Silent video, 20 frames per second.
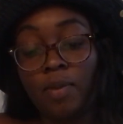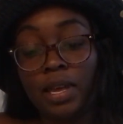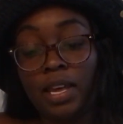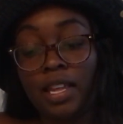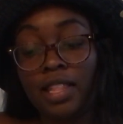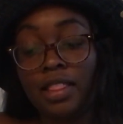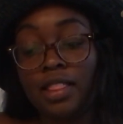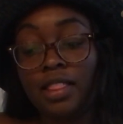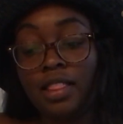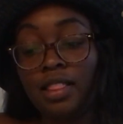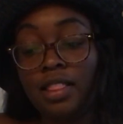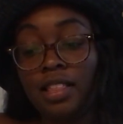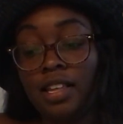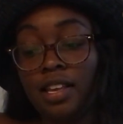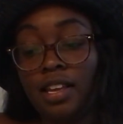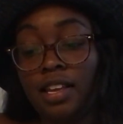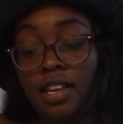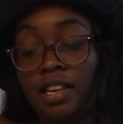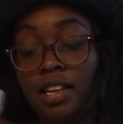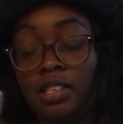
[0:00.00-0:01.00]
in
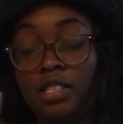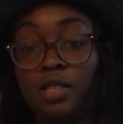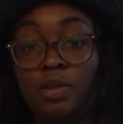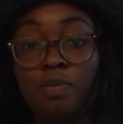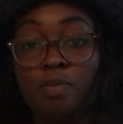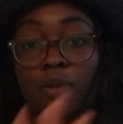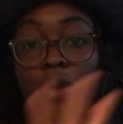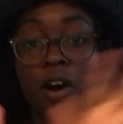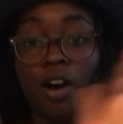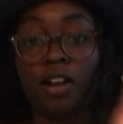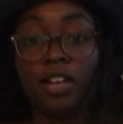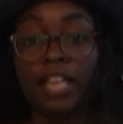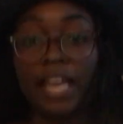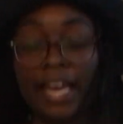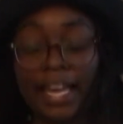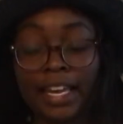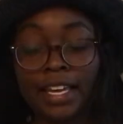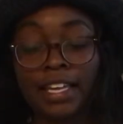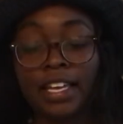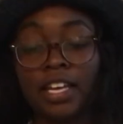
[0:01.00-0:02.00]
the
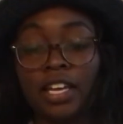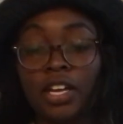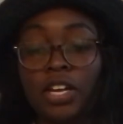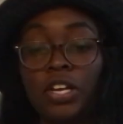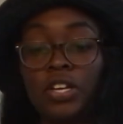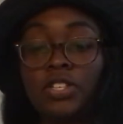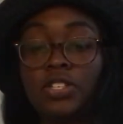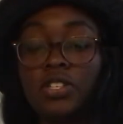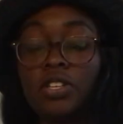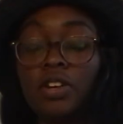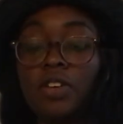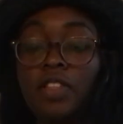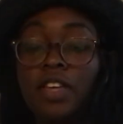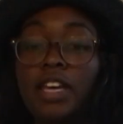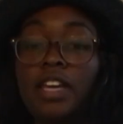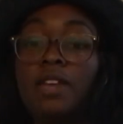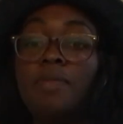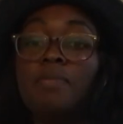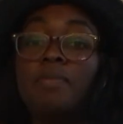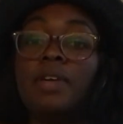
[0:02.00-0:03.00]
spotlight, so they
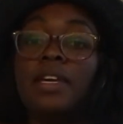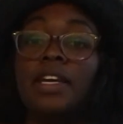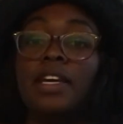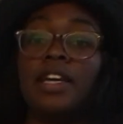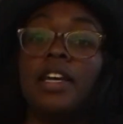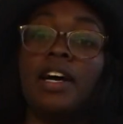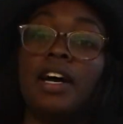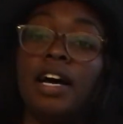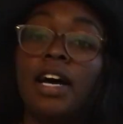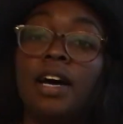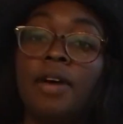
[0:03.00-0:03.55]
can be